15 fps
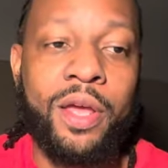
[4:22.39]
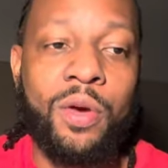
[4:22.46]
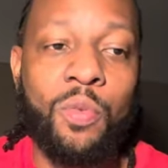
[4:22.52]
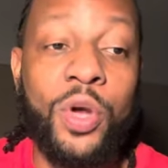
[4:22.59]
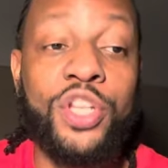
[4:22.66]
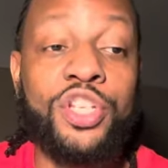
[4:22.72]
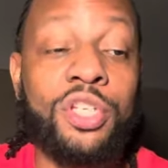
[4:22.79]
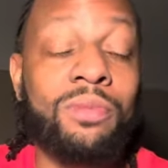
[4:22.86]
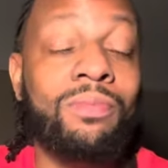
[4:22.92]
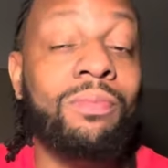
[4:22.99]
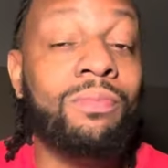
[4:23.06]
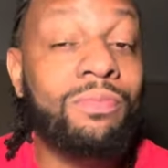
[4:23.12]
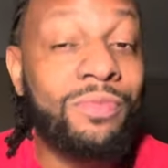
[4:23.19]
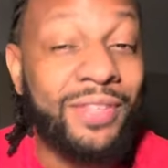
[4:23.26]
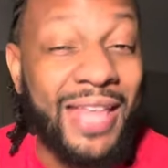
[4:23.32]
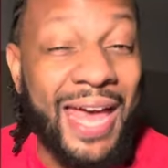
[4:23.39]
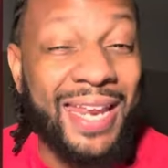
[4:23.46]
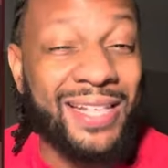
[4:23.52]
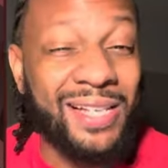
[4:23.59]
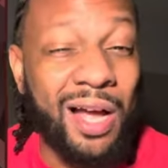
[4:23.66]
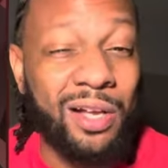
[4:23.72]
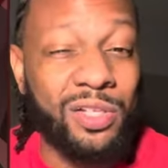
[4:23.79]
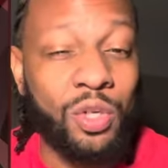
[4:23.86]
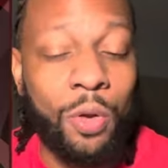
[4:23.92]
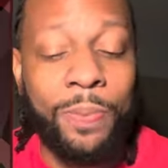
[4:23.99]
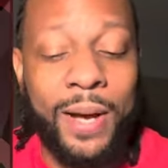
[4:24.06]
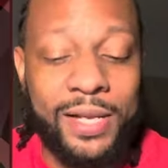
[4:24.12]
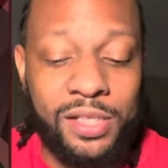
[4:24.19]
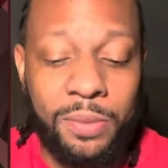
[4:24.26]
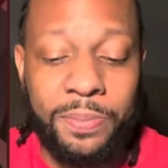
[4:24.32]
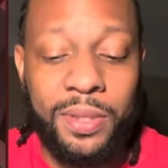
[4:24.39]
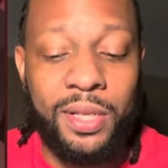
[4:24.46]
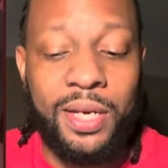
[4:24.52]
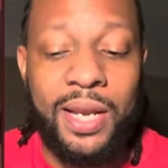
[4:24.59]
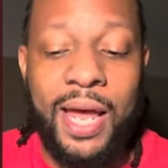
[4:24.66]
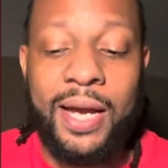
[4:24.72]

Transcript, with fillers: which that is also a possibility.